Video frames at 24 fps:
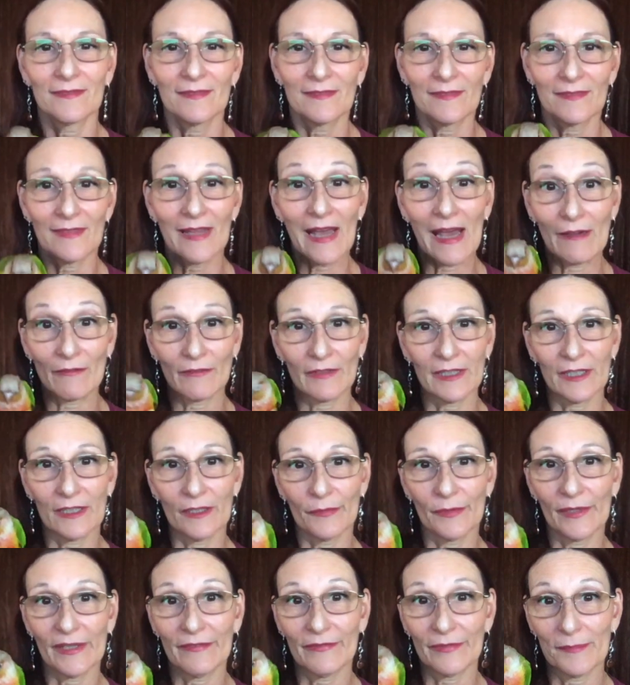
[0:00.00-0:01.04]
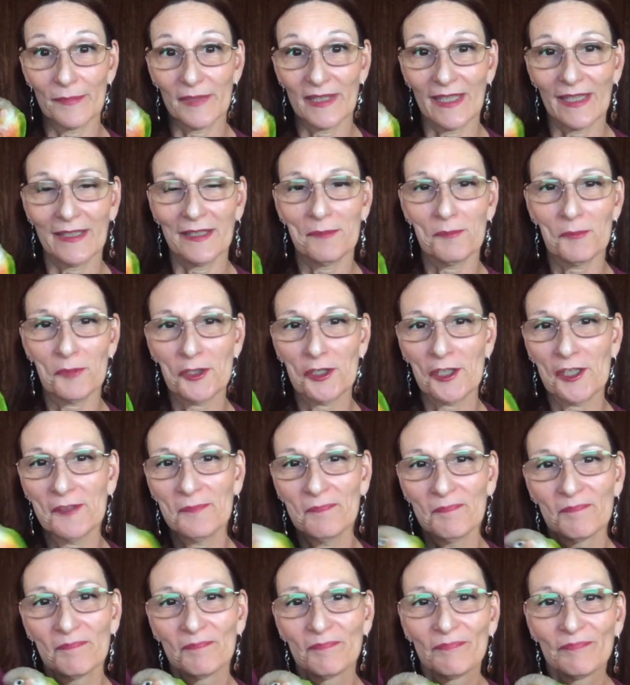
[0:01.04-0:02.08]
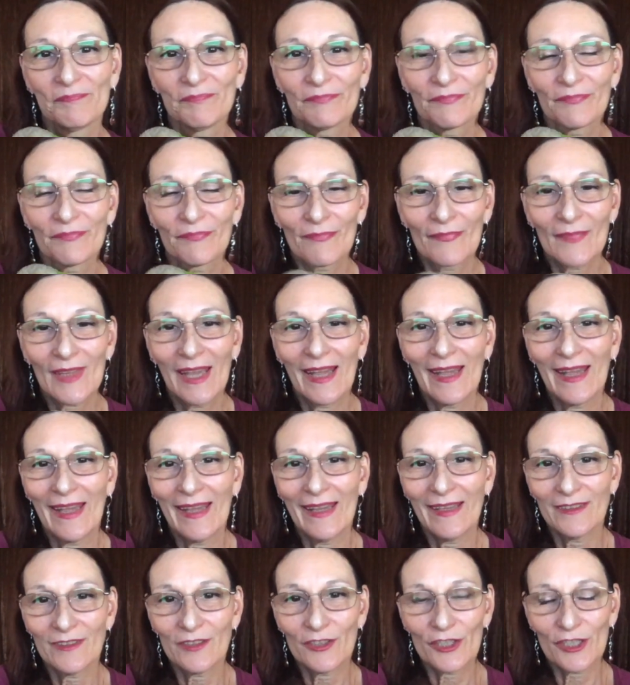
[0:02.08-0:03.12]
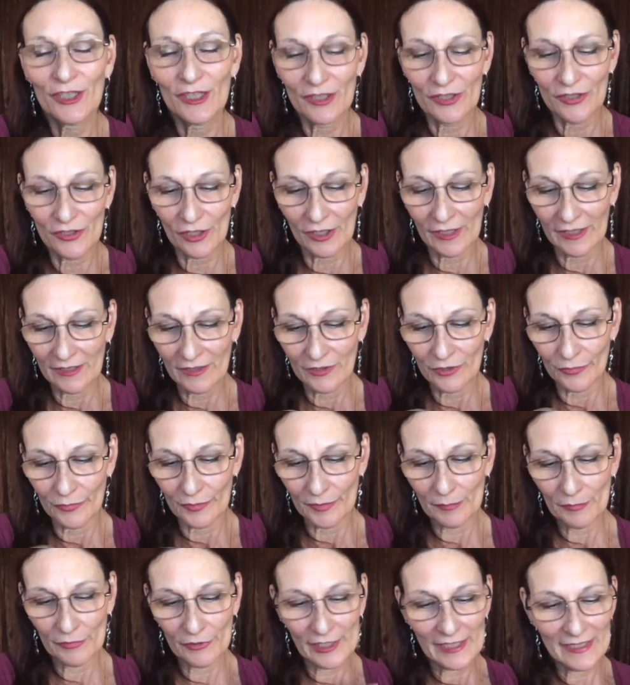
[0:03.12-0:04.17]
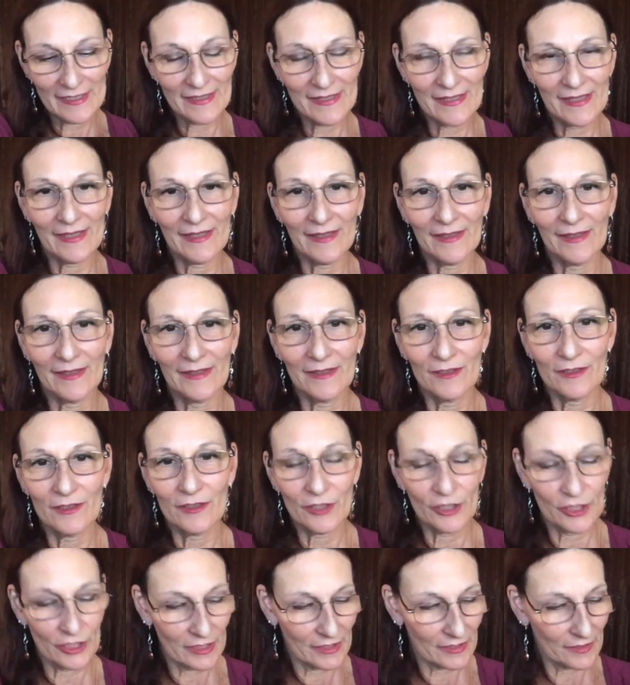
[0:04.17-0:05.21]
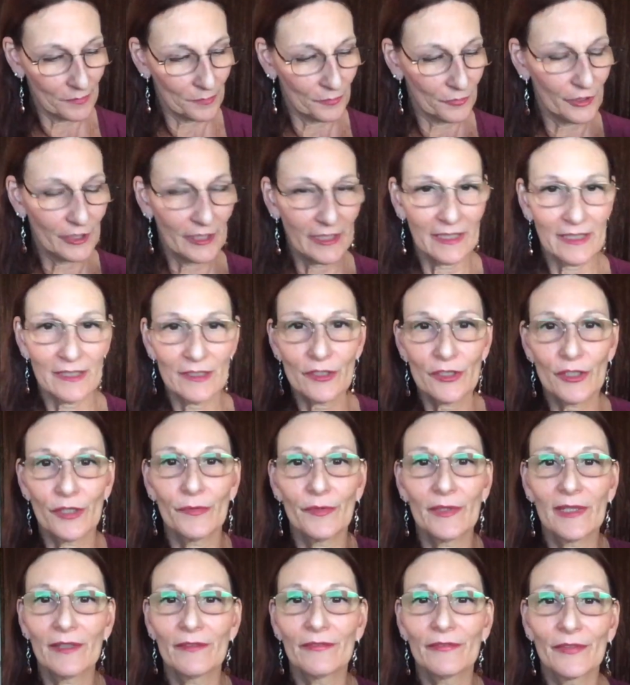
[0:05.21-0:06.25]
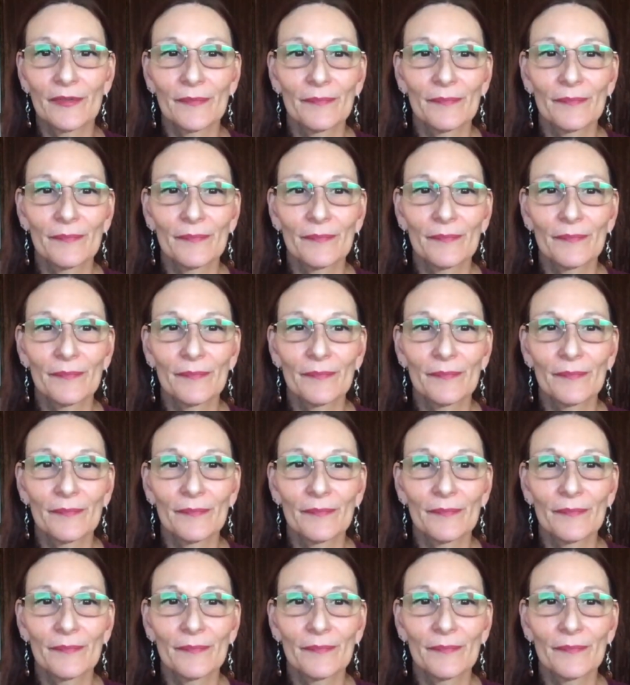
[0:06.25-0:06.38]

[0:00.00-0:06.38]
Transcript: not running away from it anymore, and she's starting to embrace it, and she's pretty intuitive.